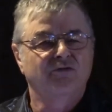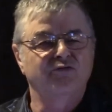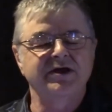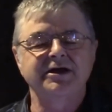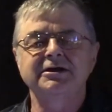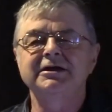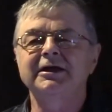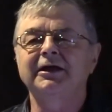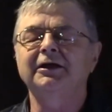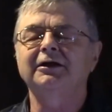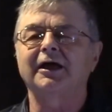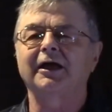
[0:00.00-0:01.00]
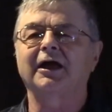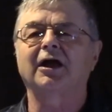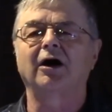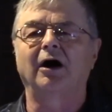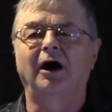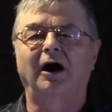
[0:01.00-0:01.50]
We need a
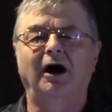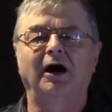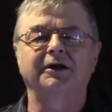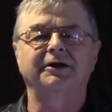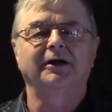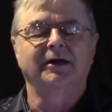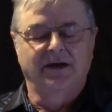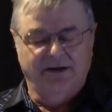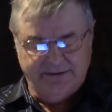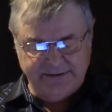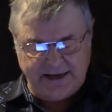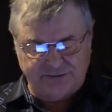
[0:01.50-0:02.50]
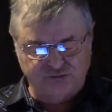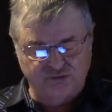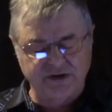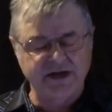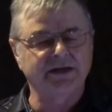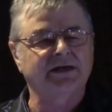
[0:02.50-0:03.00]
God that
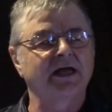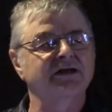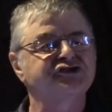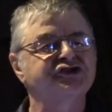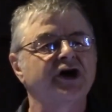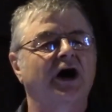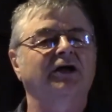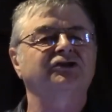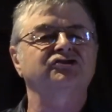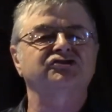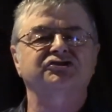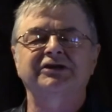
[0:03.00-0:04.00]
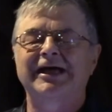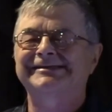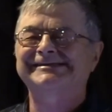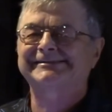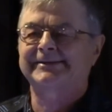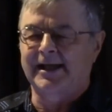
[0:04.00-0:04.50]
we can touch,
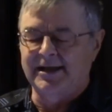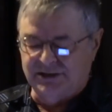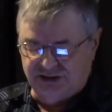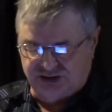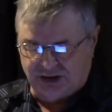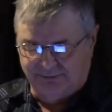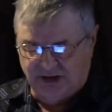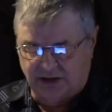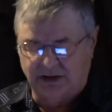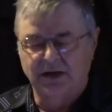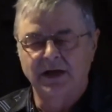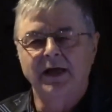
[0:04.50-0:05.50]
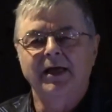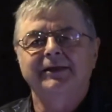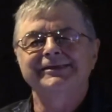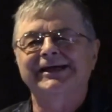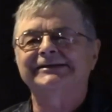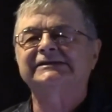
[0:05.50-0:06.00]
that's tangible,
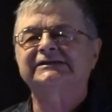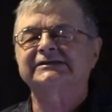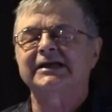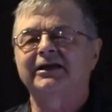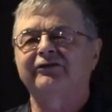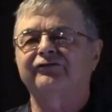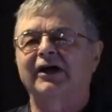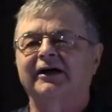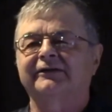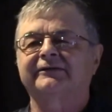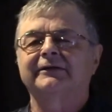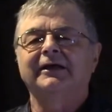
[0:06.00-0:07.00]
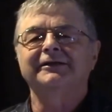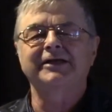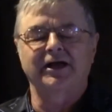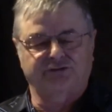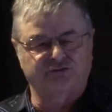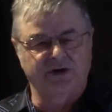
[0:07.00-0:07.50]
that saved us,
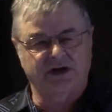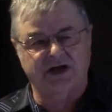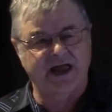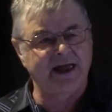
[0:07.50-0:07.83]
that we